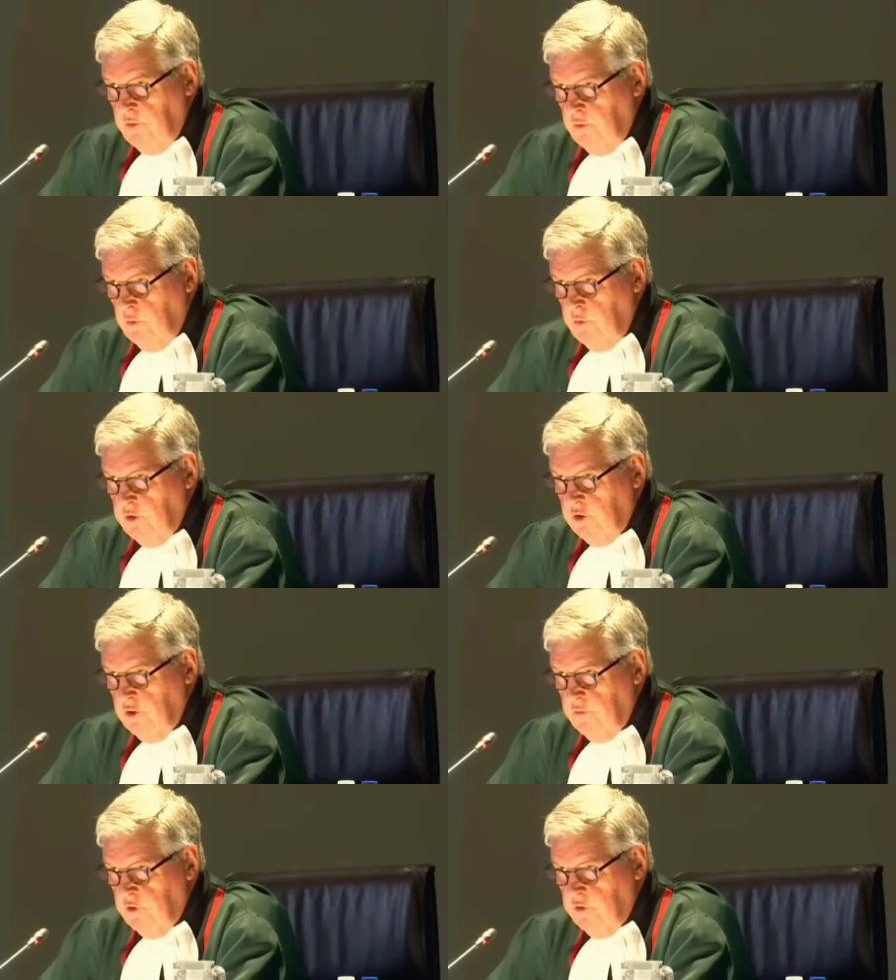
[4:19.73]
with you the
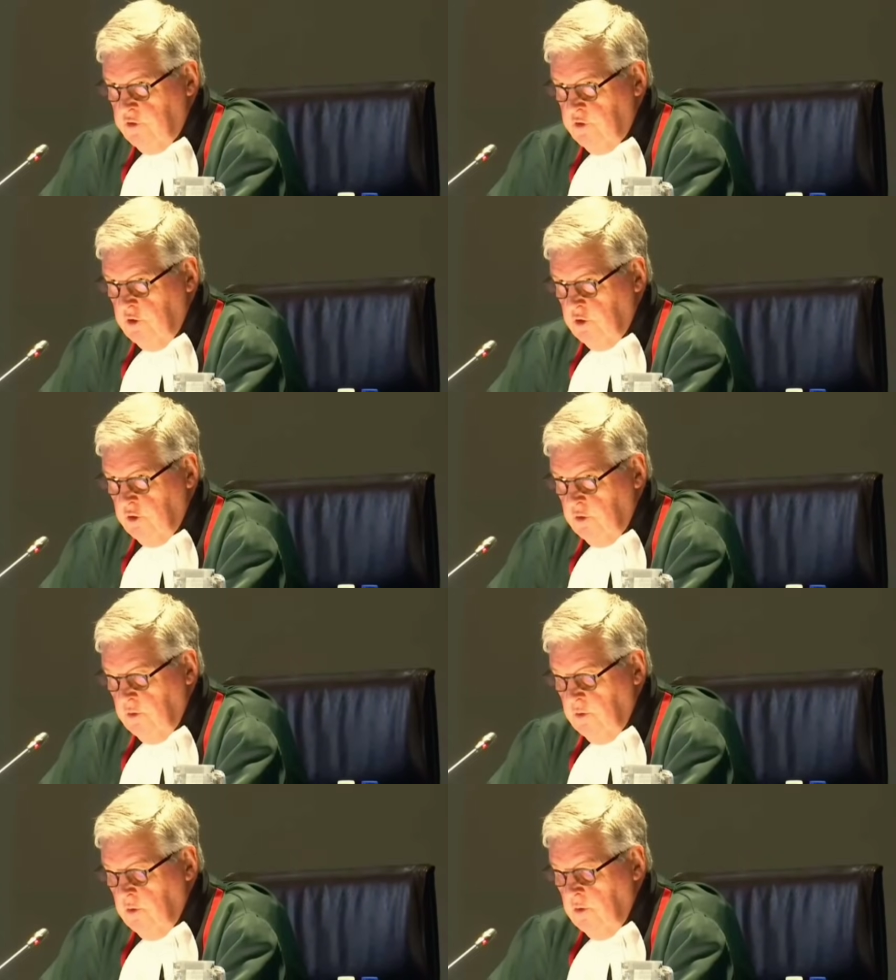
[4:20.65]
question of jurisdiction.